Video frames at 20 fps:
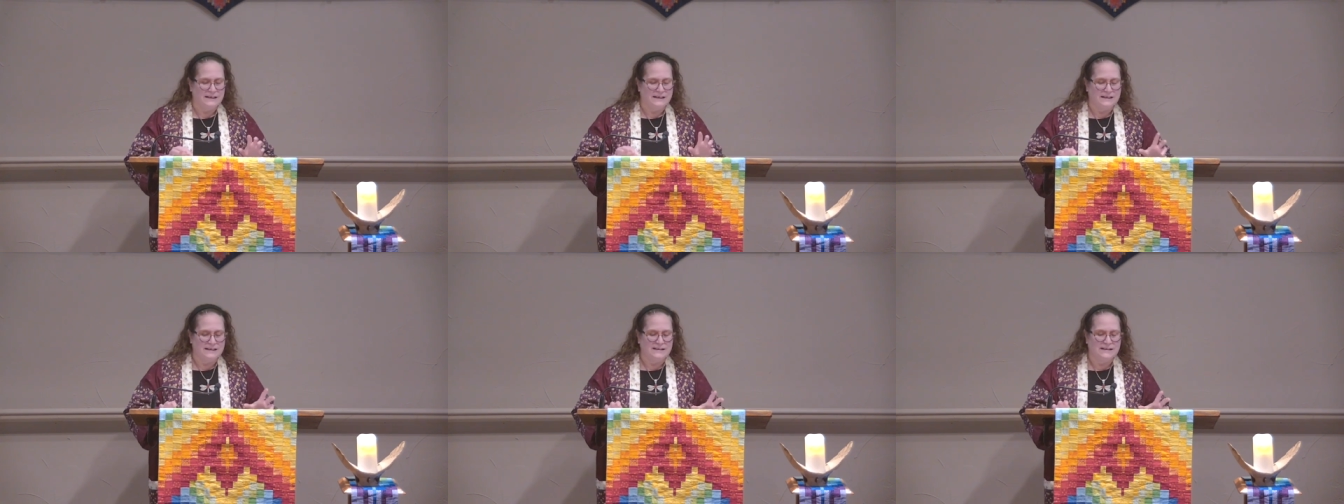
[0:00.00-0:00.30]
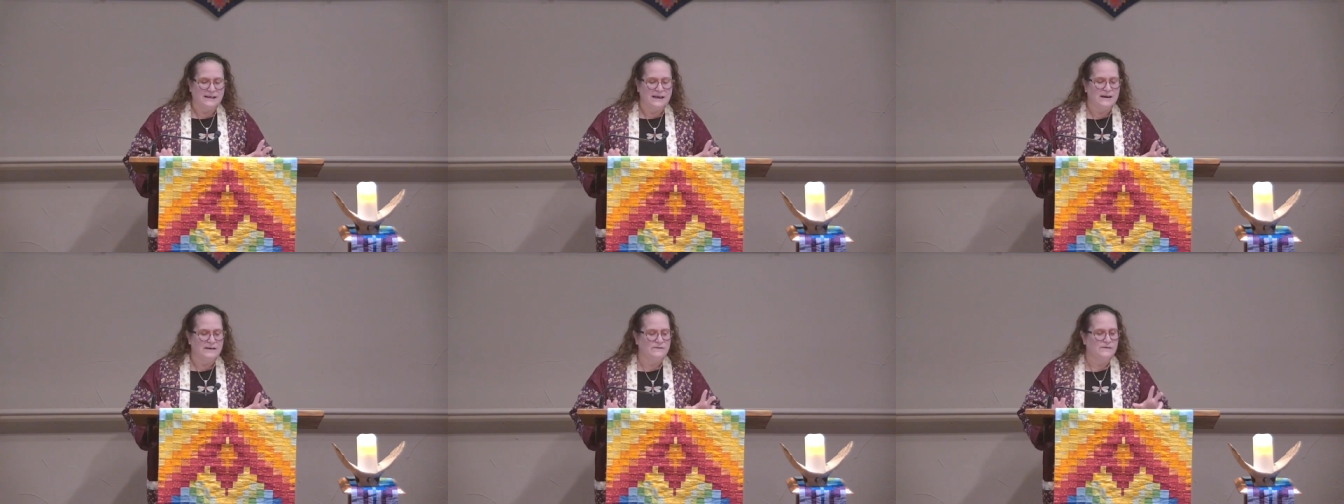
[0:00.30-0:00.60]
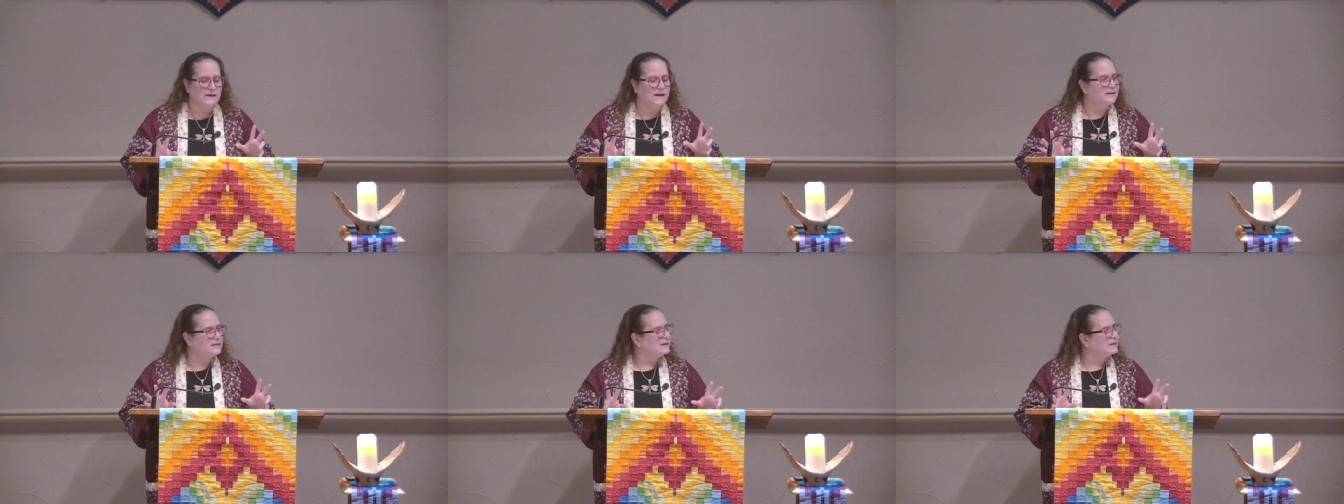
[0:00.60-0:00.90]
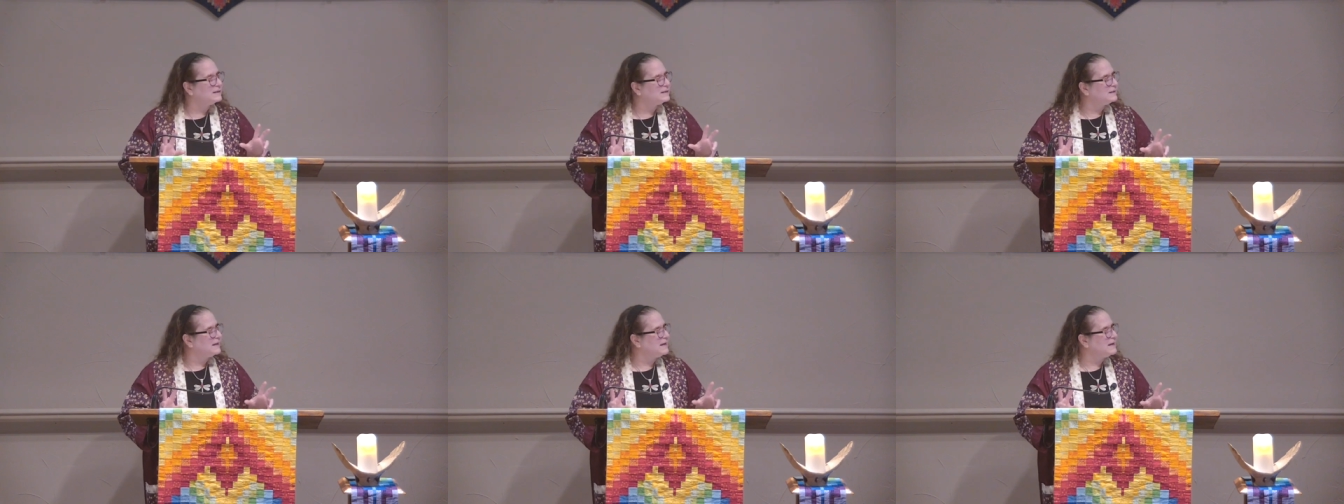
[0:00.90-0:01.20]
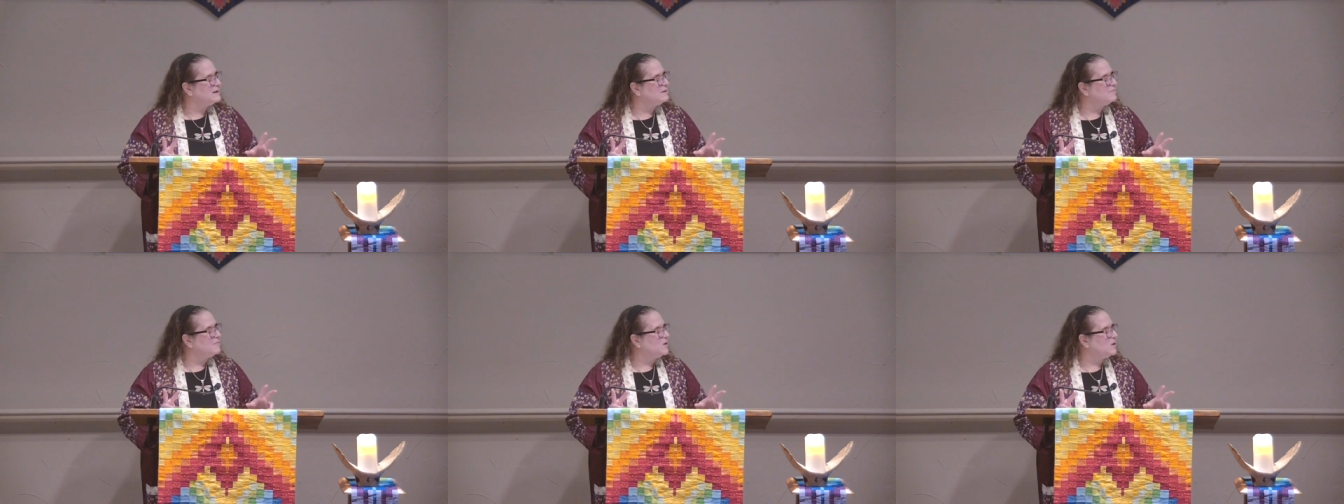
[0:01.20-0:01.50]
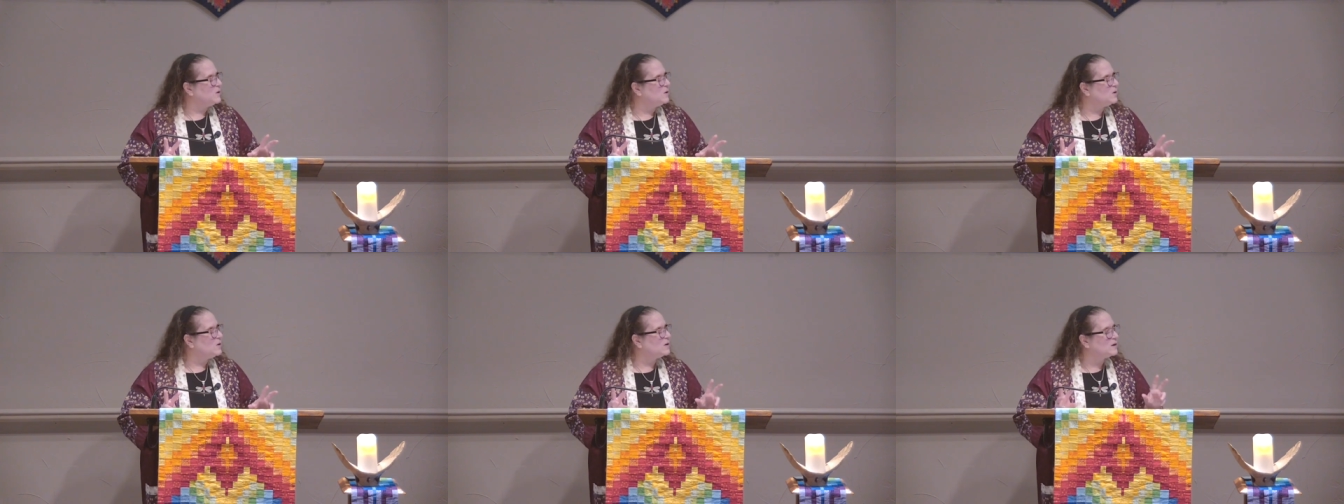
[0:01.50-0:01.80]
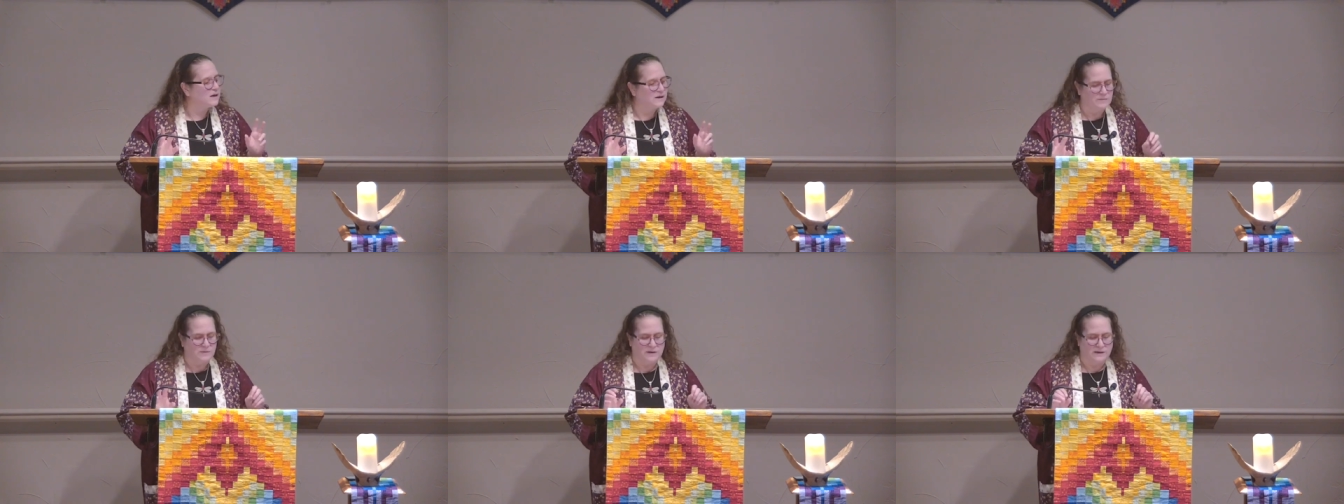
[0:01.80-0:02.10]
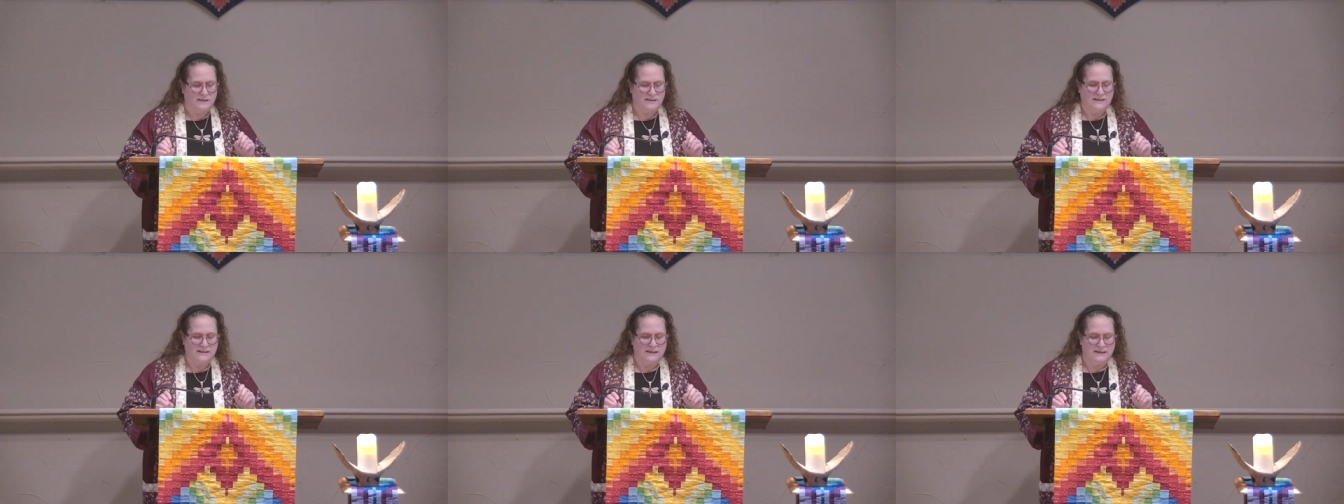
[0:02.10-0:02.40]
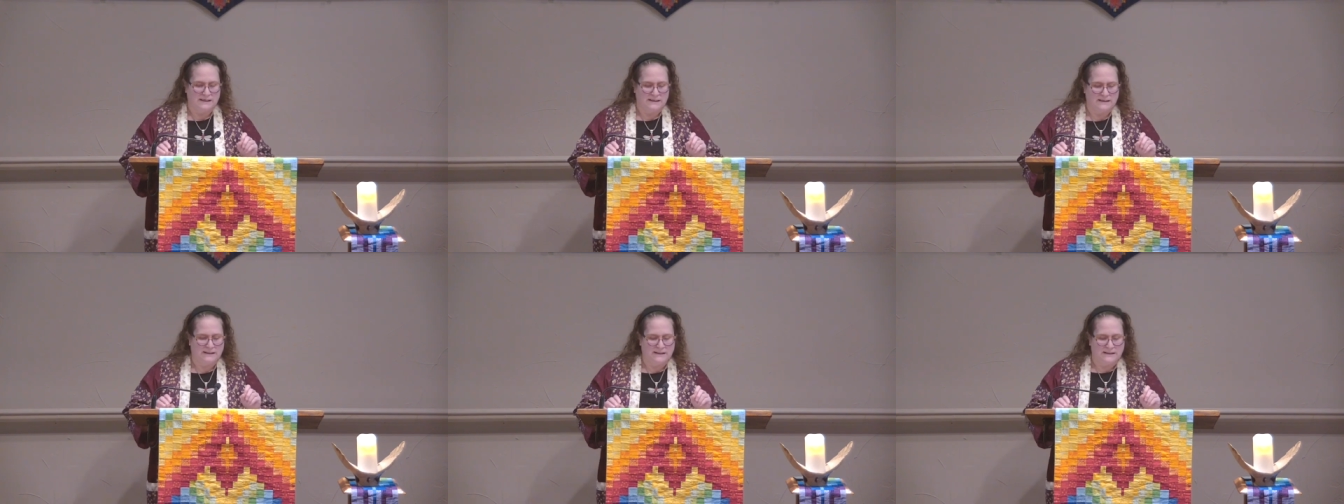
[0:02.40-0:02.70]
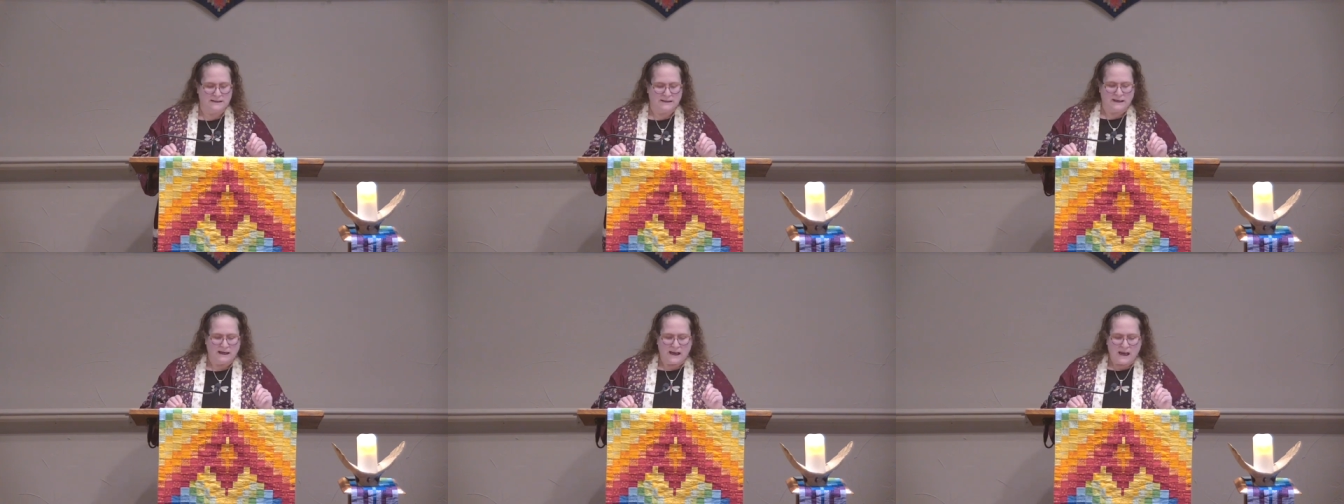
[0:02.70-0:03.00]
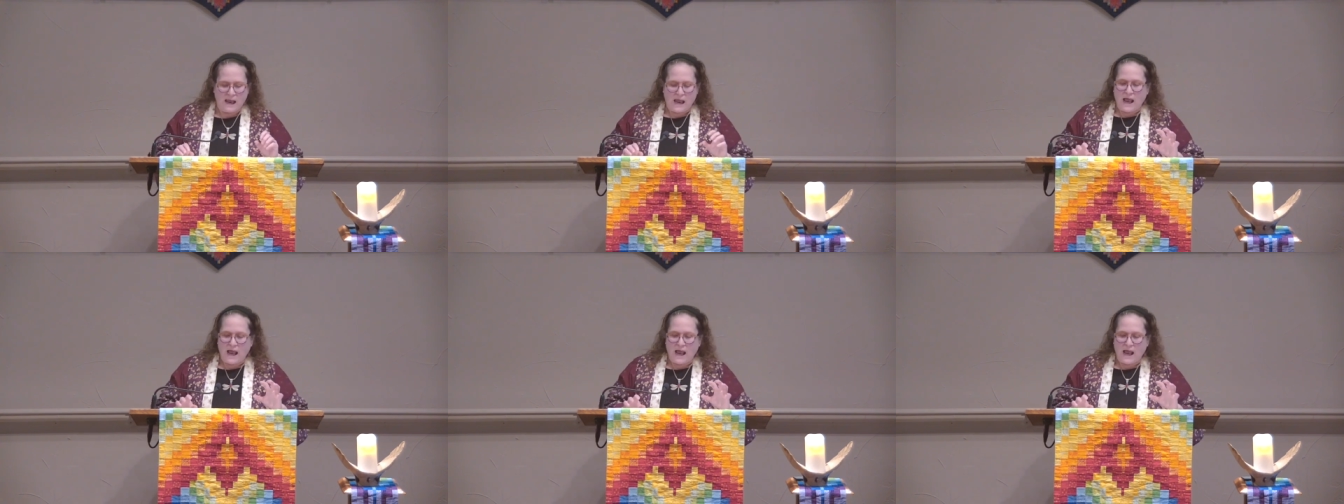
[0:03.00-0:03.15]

in safe and sustainable communities.